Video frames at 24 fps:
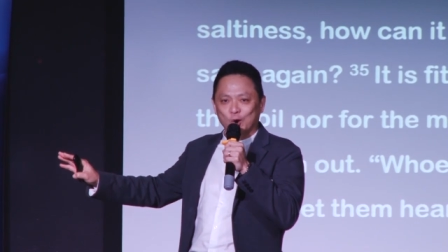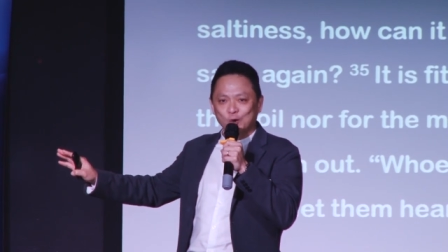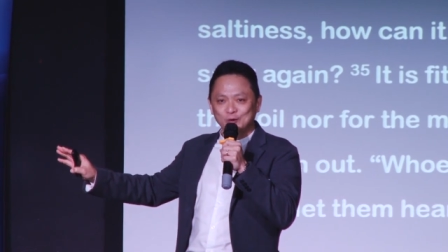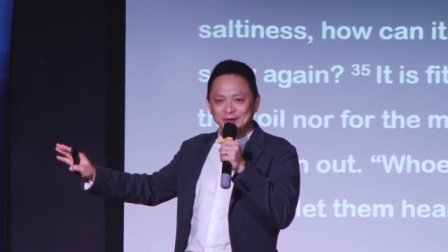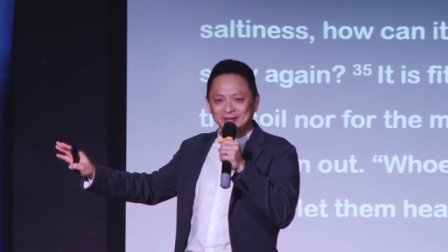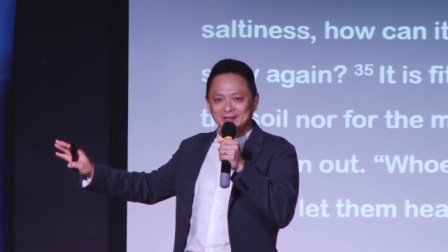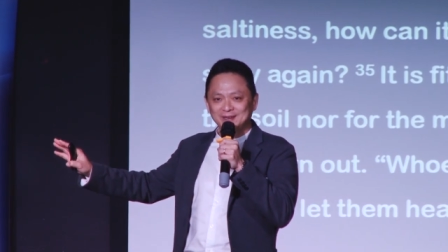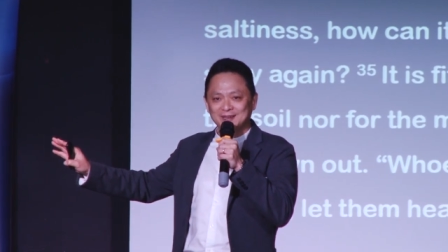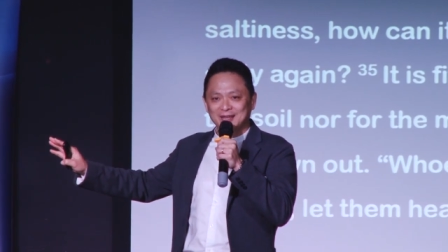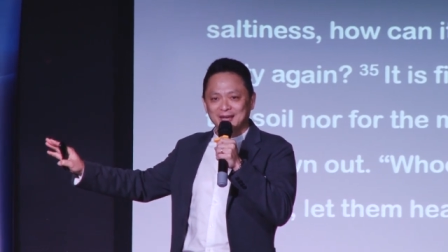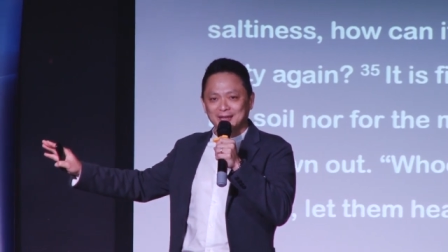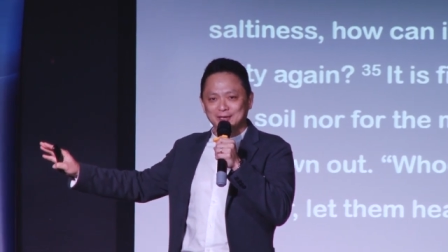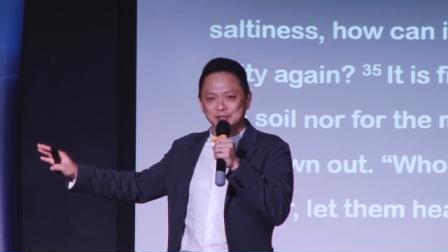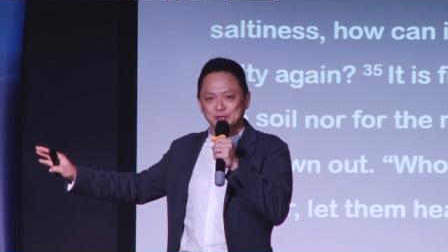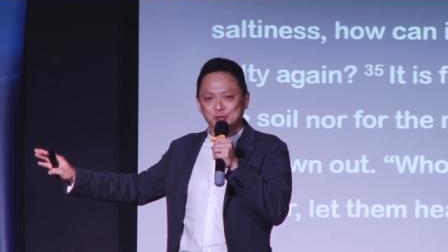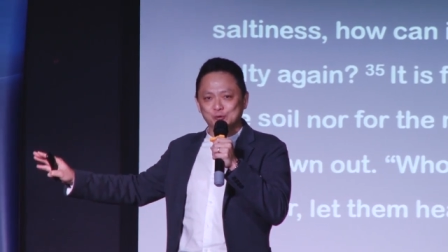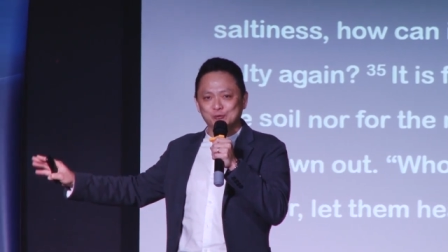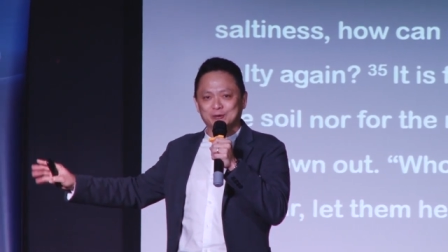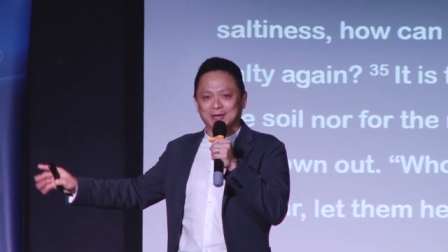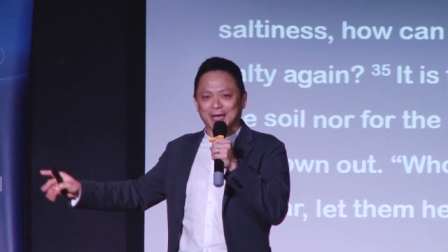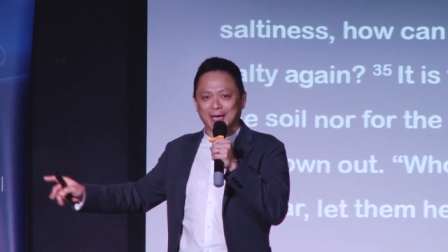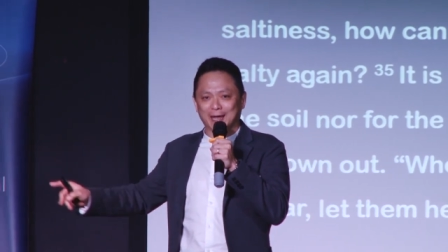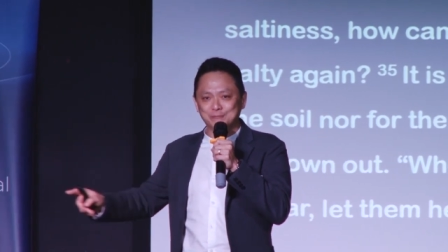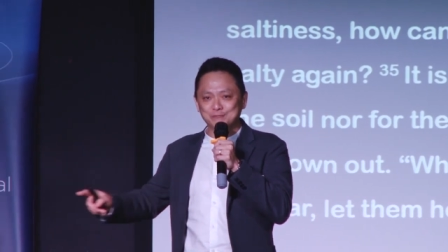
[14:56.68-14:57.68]
Only then
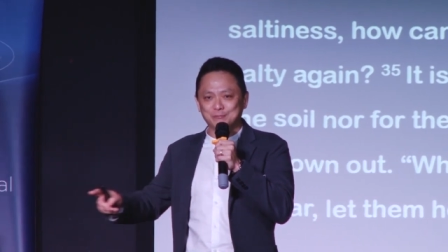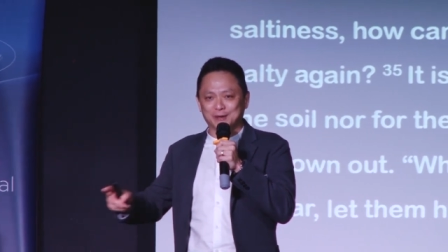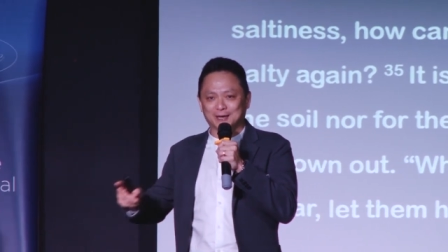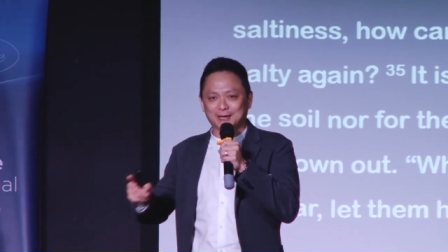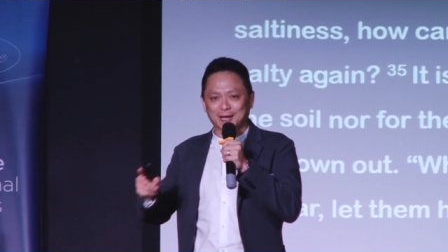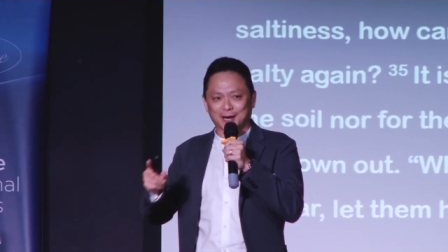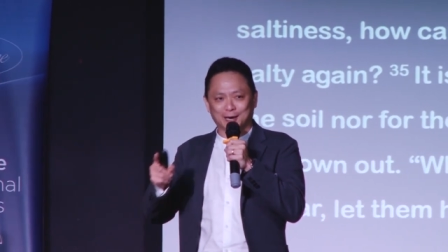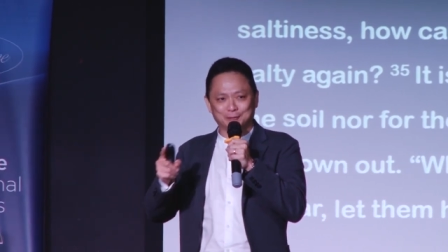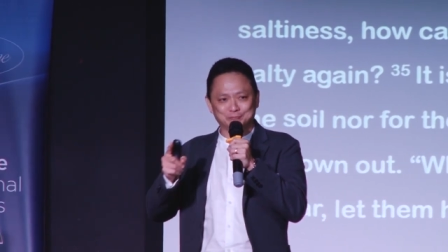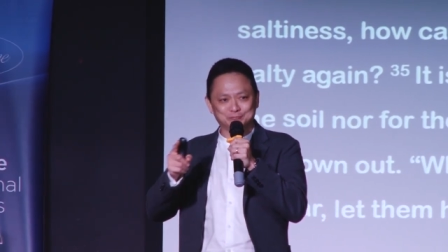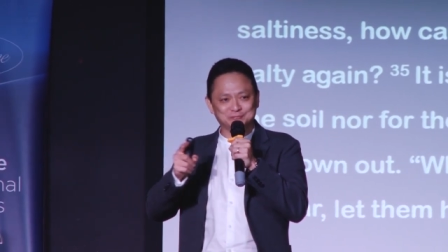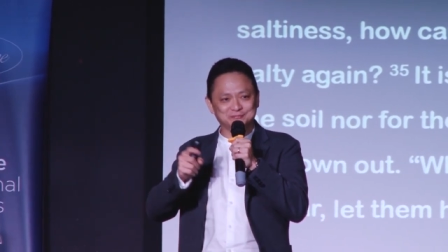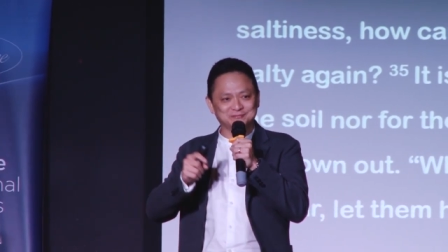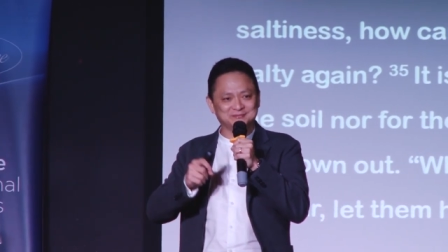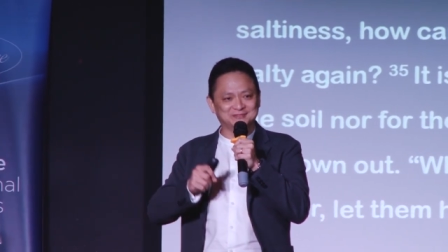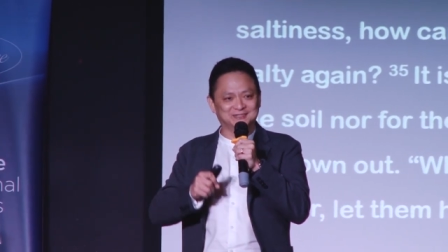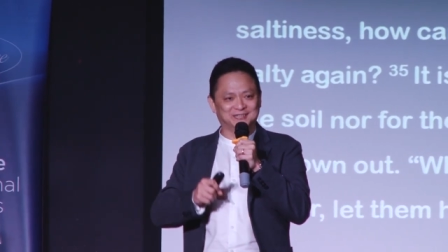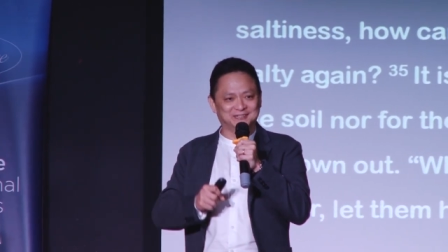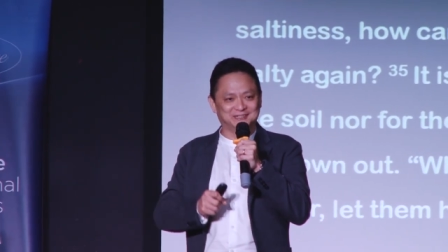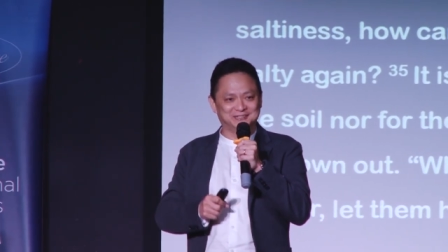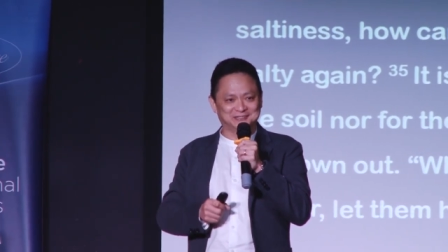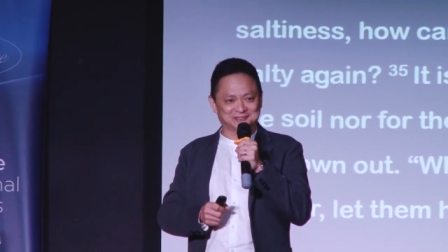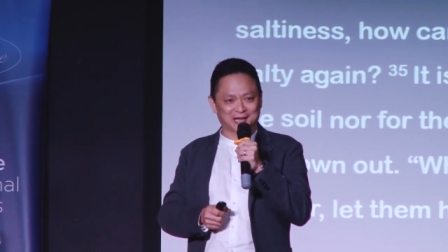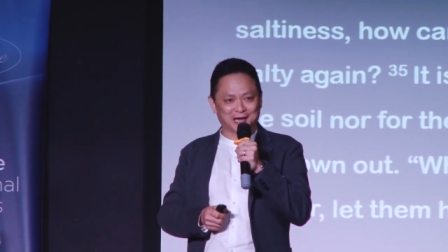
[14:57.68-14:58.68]
you can become
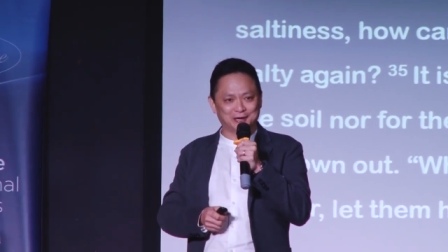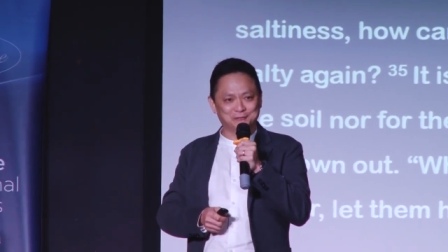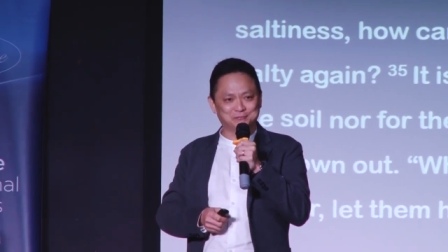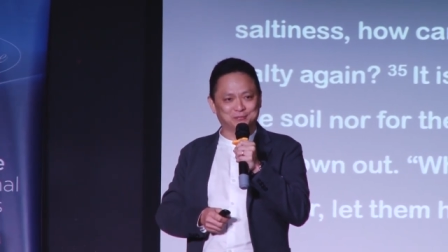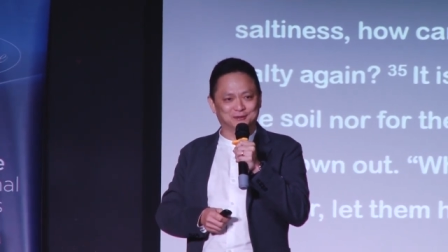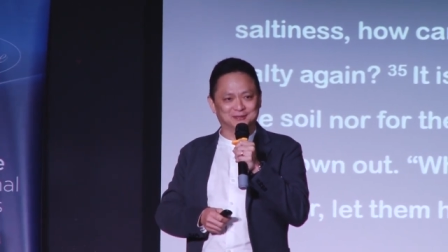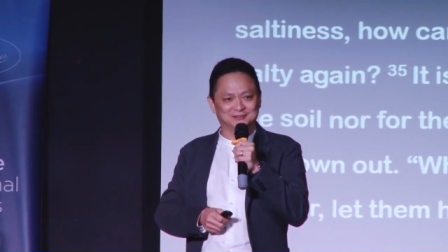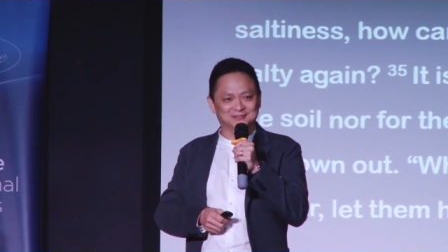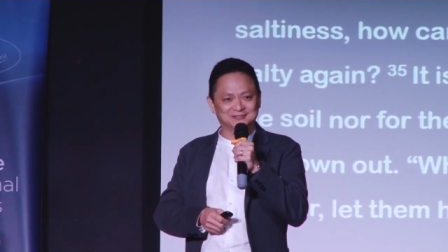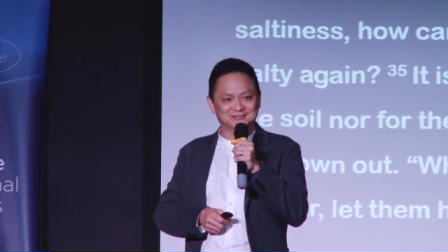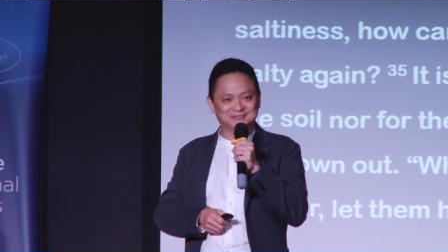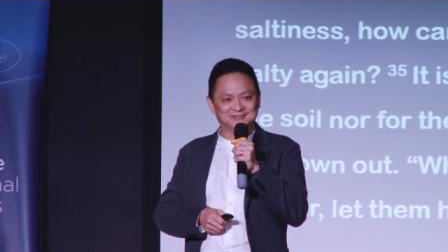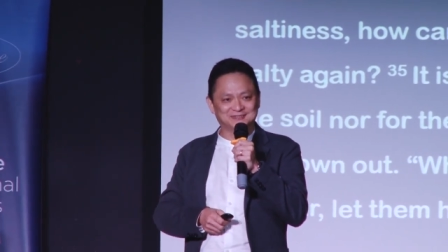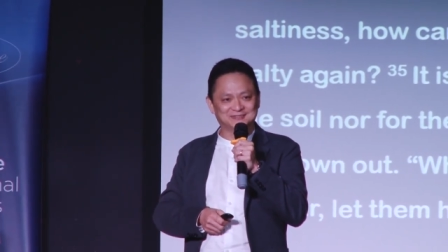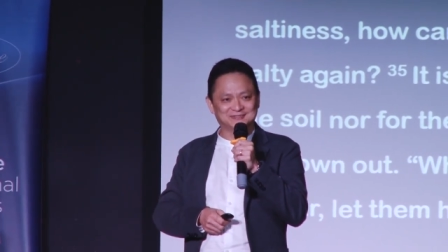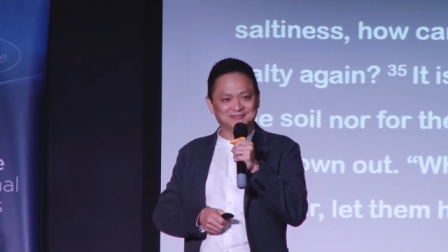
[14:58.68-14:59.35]
the disciple.